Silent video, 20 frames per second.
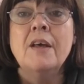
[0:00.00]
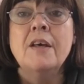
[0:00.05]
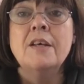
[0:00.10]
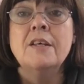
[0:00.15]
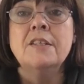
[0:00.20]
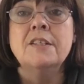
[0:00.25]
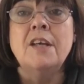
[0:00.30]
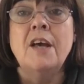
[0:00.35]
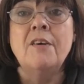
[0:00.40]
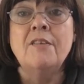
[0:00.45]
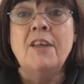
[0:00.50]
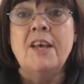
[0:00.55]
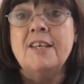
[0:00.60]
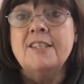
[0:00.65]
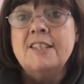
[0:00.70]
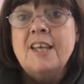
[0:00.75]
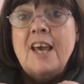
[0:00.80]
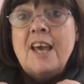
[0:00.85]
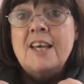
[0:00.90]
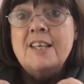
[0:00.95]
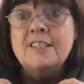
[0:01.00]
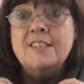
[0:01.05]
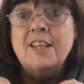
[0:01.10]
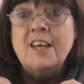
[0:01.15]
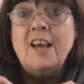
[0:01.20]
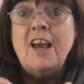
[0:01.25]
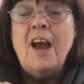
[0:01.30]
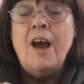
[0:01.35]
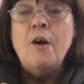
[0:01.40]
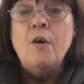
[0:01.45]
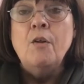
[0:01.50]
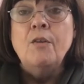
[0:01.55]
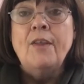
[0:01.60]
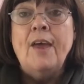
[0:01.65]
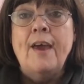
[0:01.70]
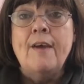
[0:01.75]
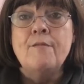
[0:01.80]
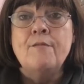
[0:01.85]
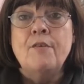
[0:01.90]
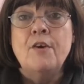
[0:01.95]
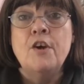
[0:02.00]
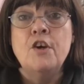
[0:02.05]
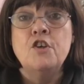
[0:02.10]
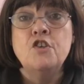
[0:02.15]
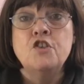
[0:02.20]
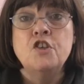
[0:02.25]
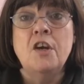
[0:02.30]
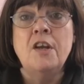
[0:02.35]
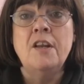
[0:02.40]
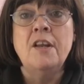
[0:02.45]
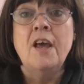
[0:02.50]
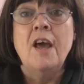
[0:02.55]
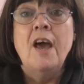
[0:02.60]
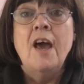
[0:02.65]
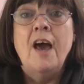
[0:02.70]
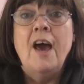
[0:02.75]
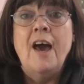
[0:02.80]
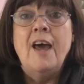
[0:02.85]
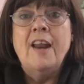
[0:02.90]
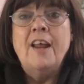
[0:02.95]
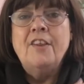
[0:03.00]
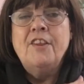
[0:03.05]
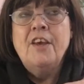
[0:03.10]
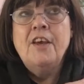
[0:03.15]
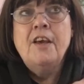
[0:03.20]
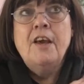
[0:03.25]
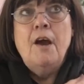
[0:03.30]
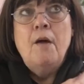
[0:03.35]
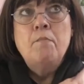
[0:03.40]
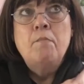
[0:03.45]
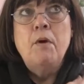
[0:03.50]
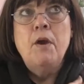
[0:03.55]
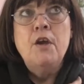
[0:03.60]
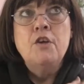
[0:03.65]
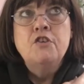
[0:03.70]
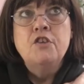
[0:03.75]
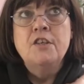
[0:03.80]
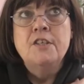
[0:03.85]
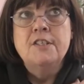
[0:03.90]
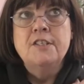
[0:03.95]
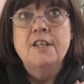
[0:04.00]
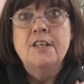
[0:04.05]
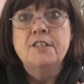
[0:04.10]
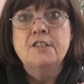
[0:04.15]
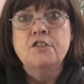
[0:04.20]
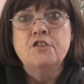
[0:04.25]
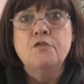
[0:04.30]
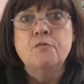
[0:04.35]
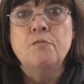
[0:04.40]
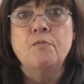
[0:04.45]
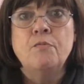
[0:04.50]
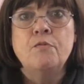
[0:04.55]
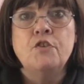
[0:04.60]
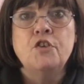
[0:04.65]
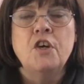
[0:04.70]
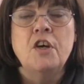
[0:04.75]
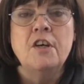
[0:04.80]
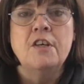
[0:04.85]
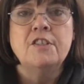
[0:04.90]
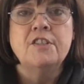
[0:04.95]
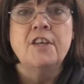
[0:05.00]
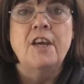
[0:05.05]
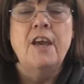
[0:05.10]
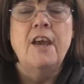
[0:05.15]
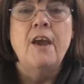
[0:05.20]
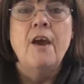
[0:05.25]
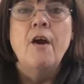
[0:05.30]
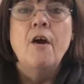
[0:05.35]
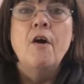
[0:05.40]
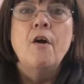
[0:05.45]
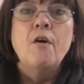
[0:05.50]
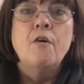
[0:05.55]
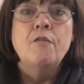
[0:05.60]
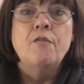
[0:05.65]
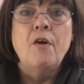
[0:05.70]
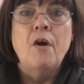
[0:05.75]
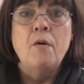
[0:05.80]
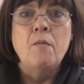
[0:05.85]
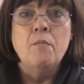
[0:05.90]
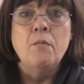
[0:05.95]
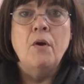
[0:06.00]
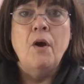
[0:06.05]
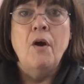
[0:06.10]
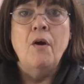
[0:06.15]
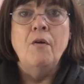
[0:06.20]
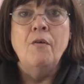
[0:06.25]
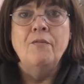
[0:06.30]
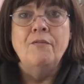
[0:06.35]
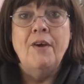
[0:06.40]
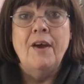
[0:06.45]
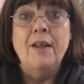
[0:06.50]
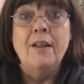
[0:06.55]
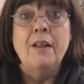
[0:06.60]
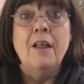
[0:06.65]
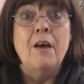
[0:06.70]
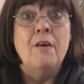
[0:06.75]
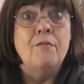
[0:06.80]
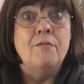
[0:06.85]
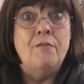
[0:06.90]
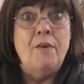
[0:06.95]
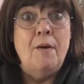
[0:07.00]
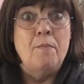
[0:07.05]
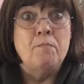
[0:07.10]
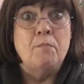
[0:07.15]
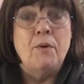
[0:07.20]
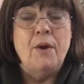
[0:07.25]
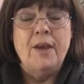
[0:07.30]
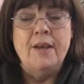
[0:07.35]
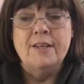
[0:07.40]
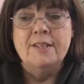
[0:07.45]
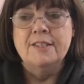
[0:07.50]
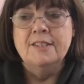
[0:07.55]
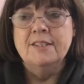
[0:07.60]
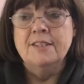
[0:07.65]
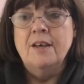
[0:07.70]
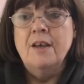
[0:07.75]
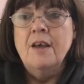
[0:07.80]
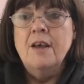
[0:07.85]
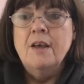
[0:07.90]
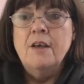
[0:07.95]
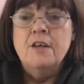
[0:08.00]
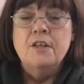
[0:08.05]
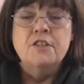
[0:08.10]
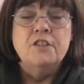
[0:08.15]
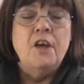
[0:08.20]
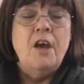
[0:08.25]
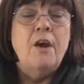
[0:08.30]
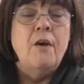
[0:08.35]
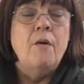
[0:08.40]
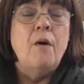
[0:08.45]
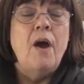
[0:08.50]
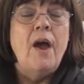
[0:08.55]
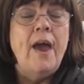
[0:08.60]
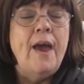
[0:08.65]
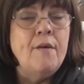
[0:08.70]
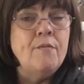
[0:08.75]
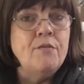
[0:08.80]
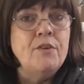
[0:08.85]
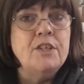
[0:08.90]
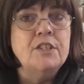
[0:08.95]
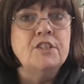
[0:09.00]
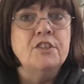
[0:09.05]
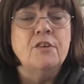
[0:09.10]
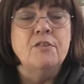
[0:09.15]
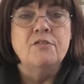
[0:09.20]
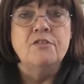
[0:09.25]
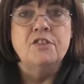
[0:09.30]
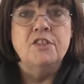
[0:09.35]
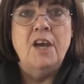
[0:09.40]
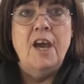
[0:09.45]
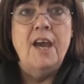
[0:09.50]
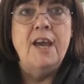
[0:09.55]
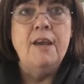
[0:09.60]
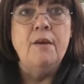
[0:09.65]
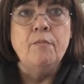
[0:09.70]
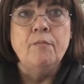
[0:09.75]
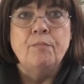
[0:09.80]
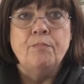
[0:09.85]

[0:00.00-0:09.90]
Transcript: So this is the cowl net version, and I think I purchased this jersey from Colville Fabrics. So every Sunday,